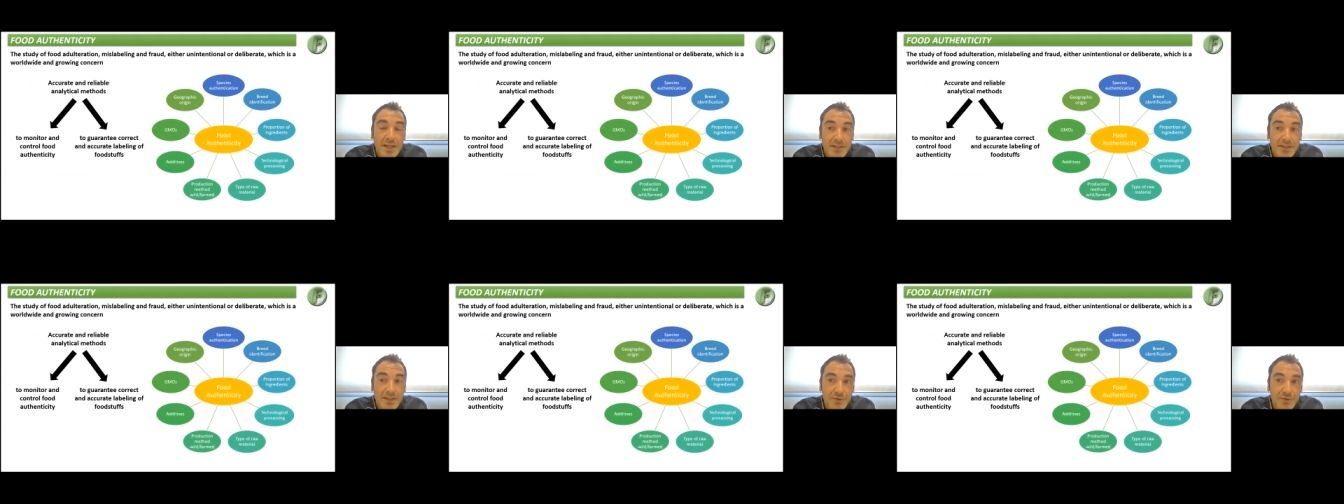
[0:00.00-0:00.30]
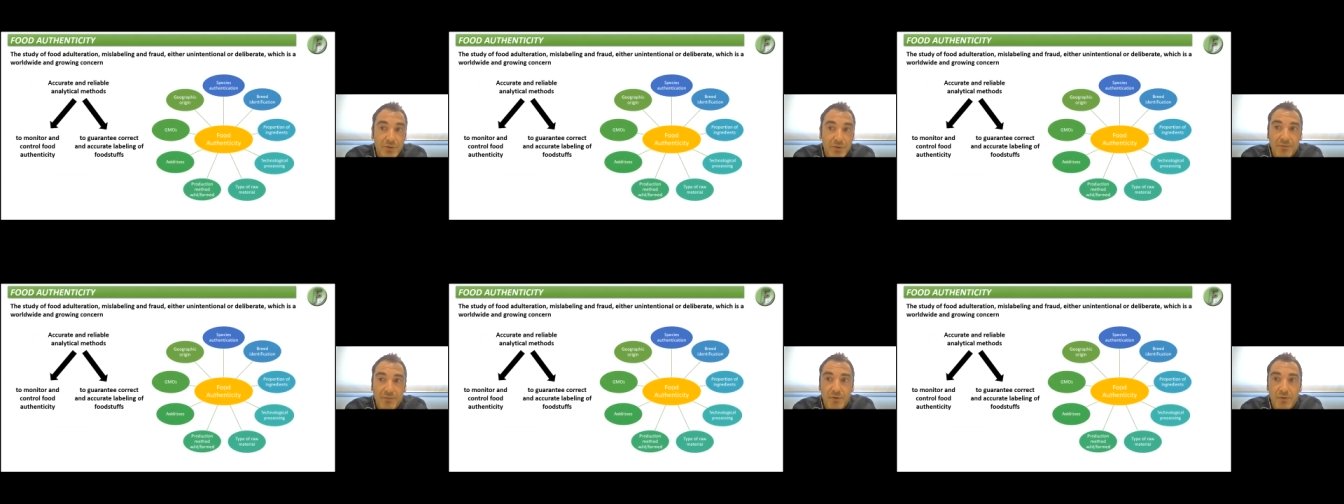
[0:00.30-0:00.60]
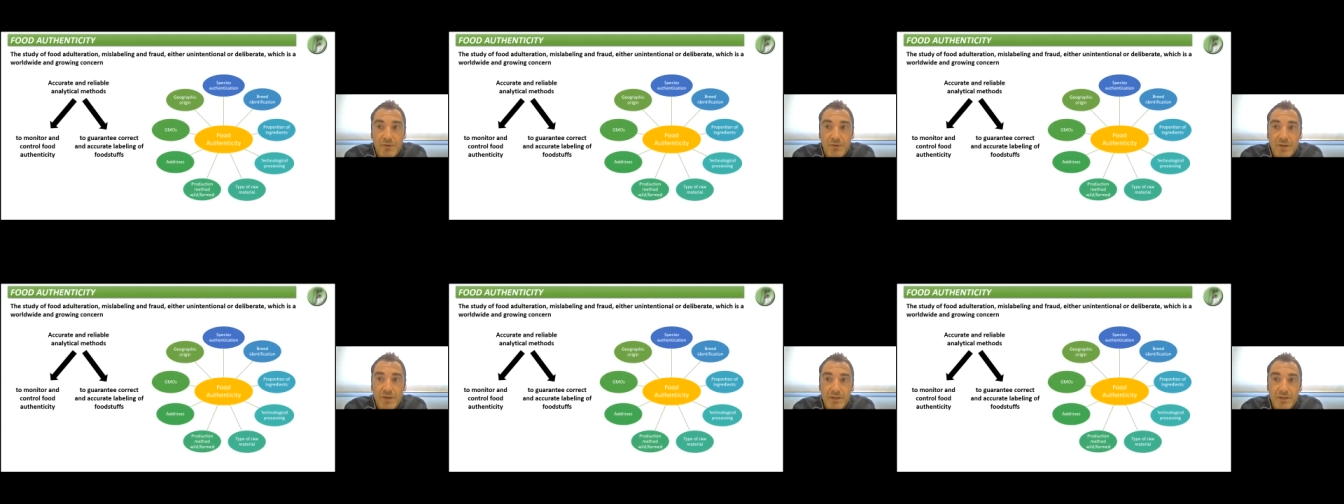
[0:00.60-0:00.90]
as you have
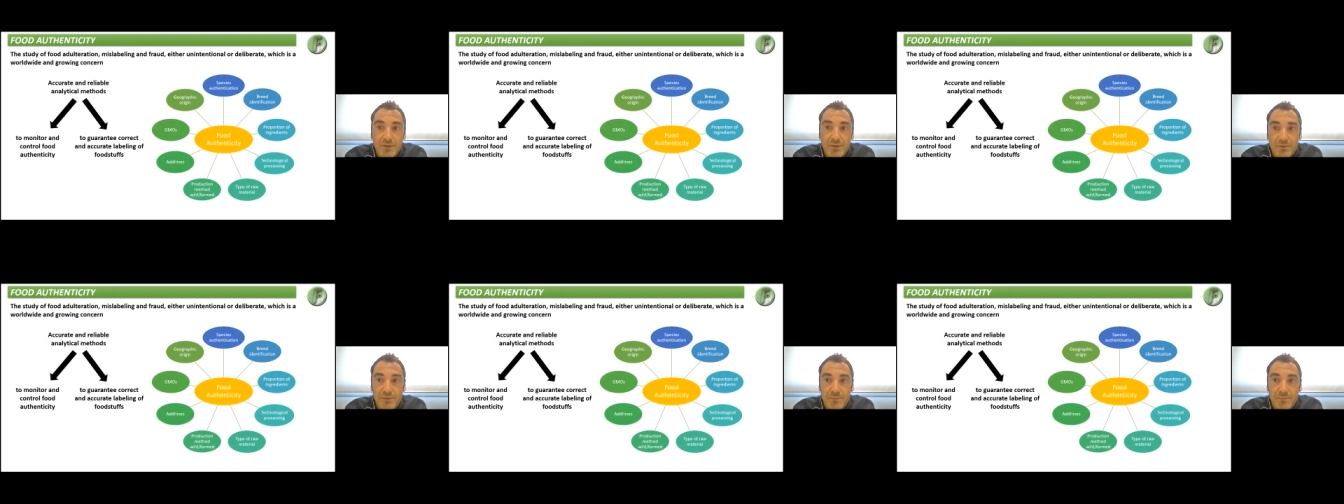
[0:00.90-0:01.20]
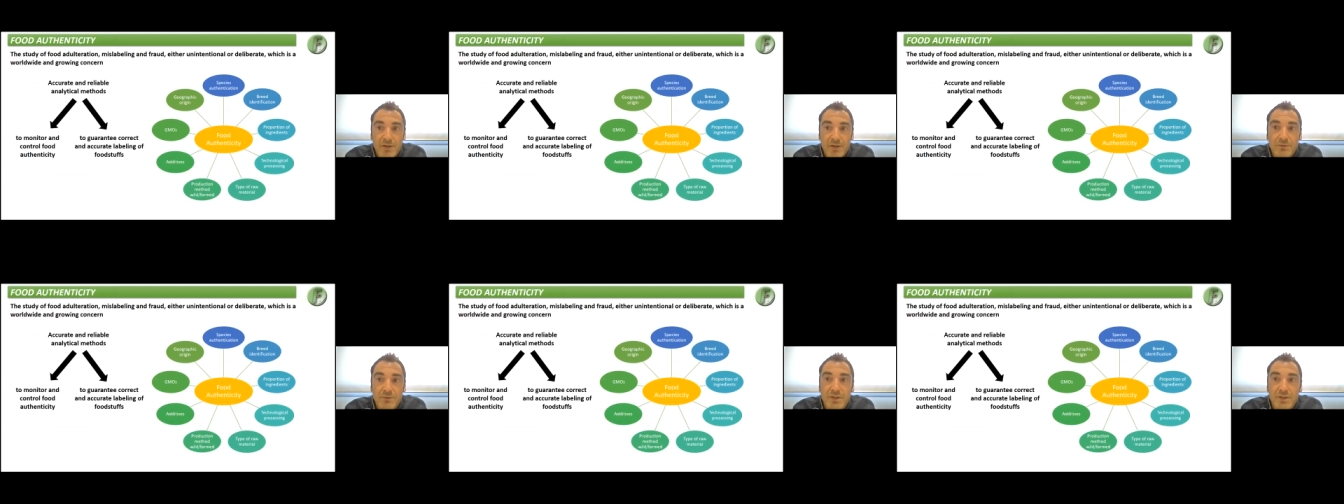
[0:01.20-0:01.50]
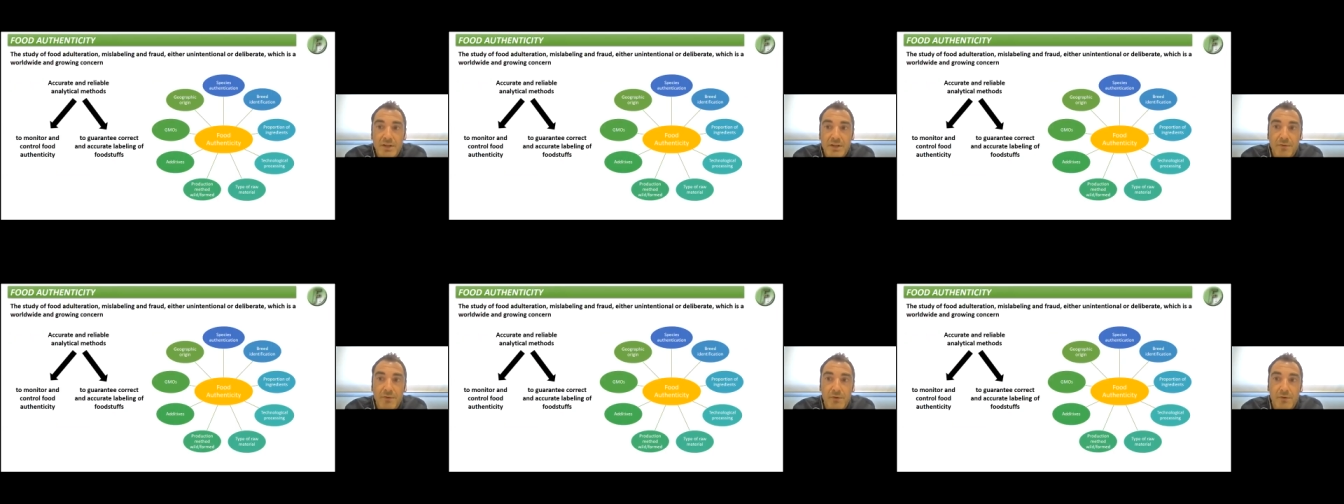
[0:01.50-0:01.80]
already, or Marcos
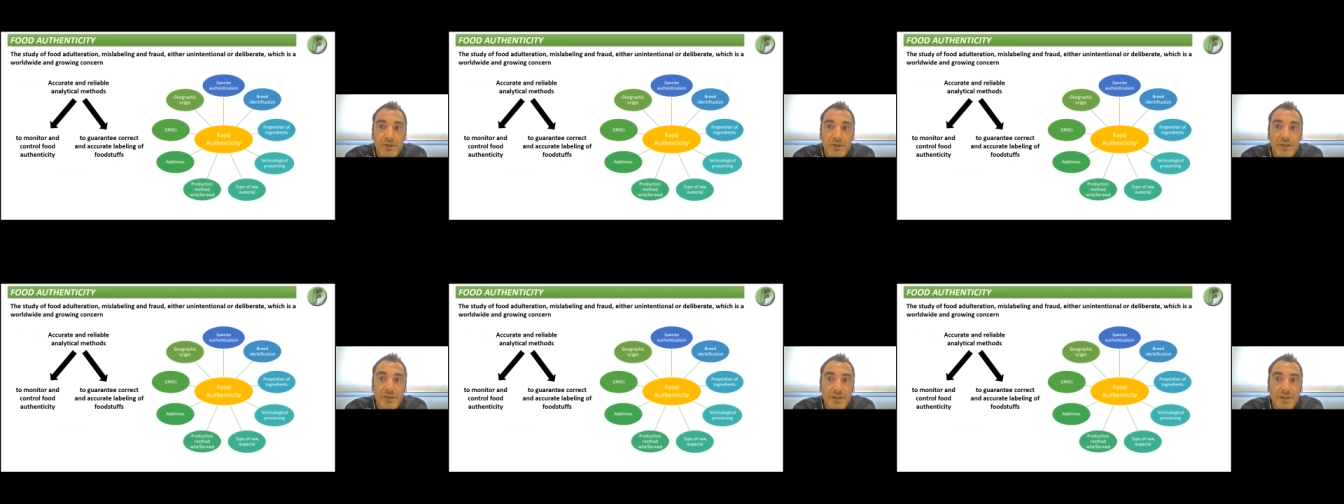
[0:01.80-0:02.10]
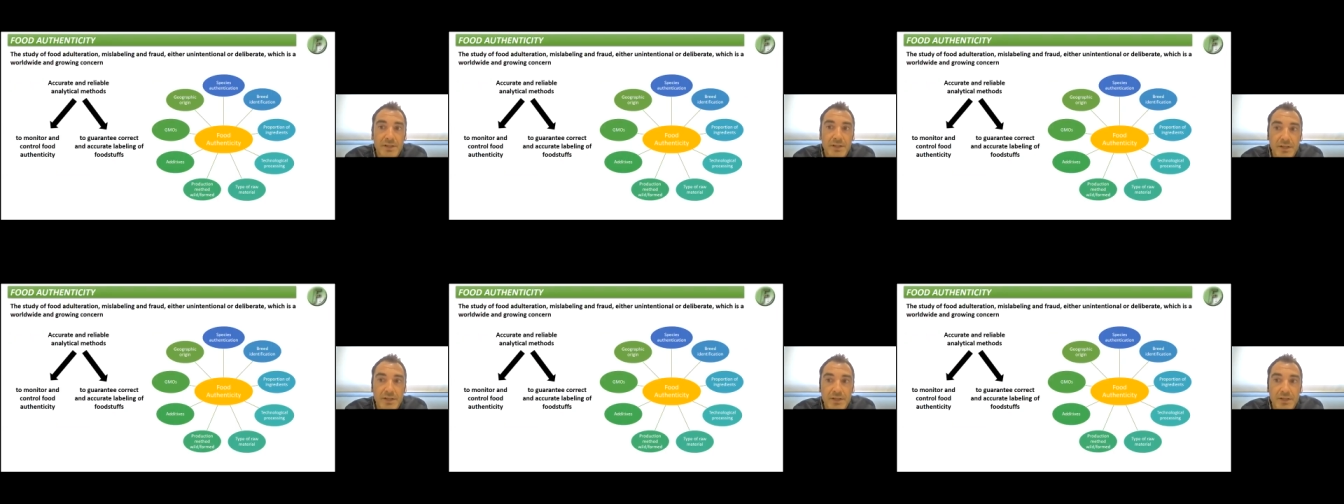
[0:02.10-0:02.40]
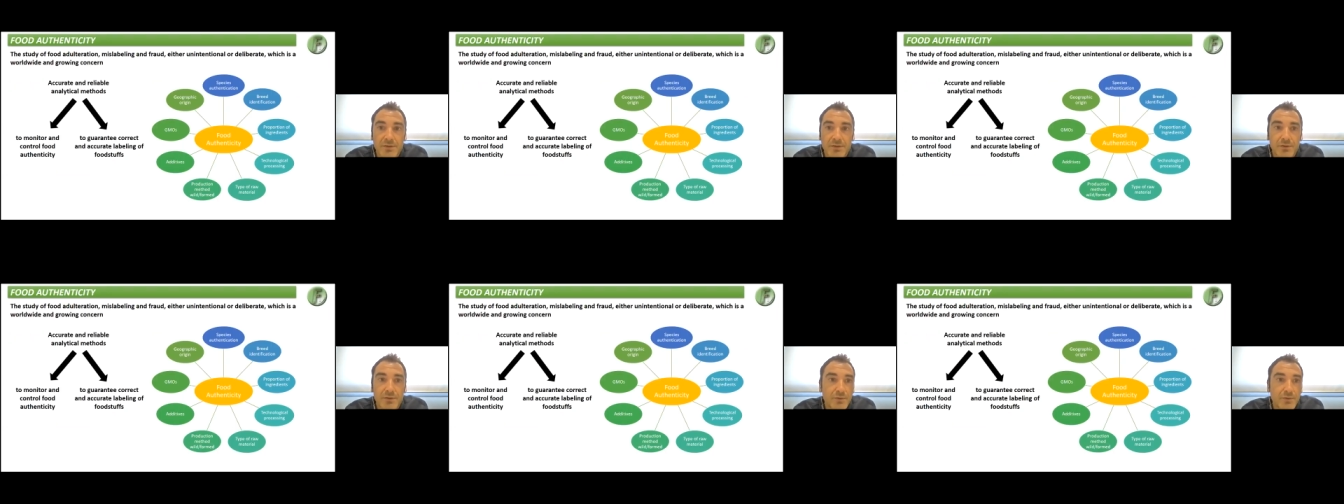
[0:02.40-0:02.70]
have already
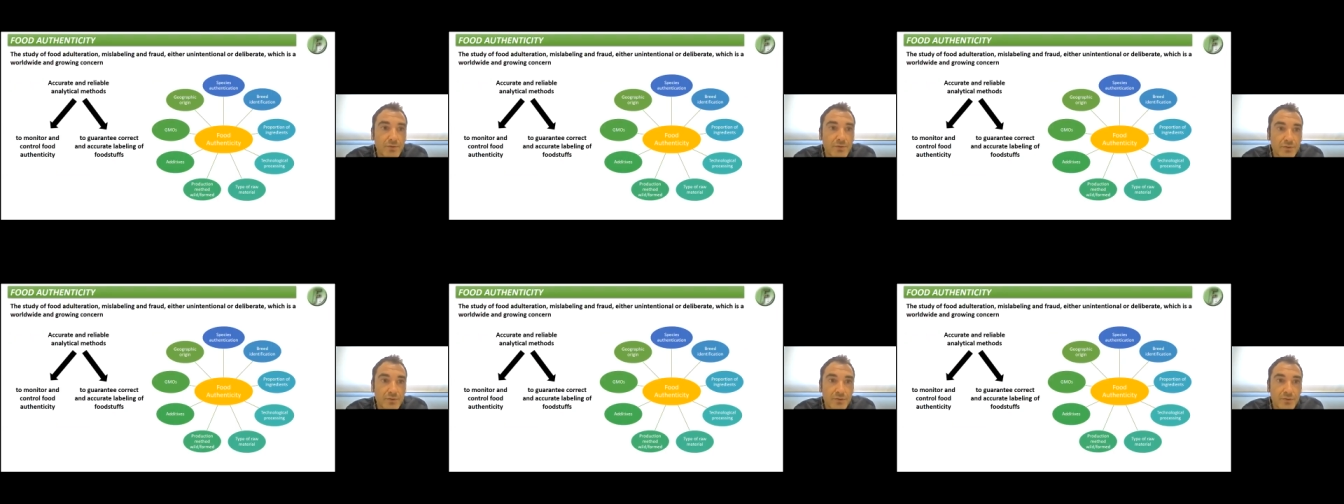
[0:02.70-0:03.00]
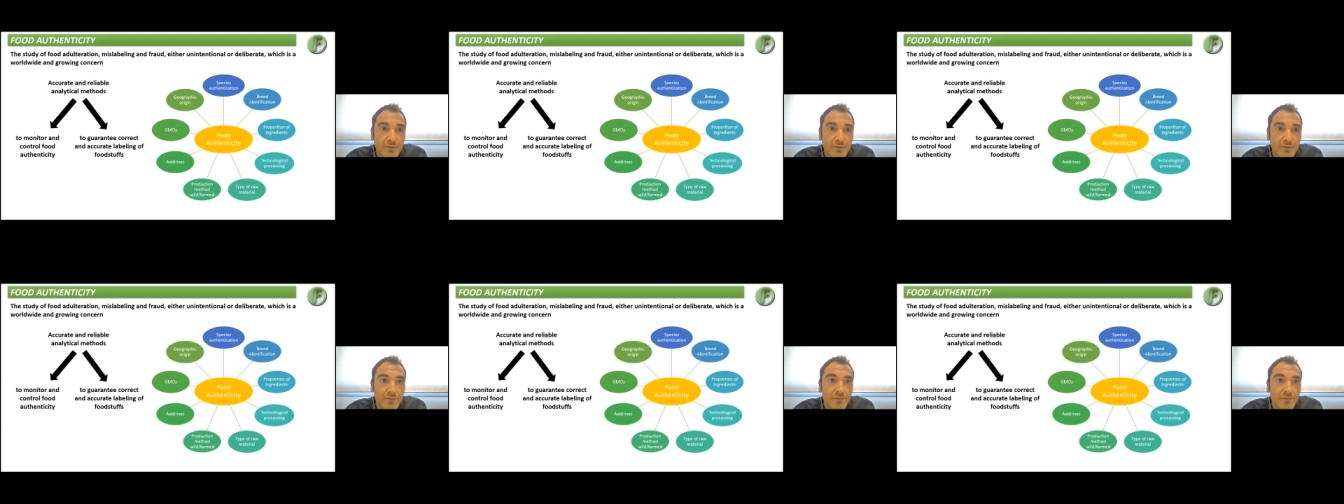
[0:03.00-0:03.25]
introduced,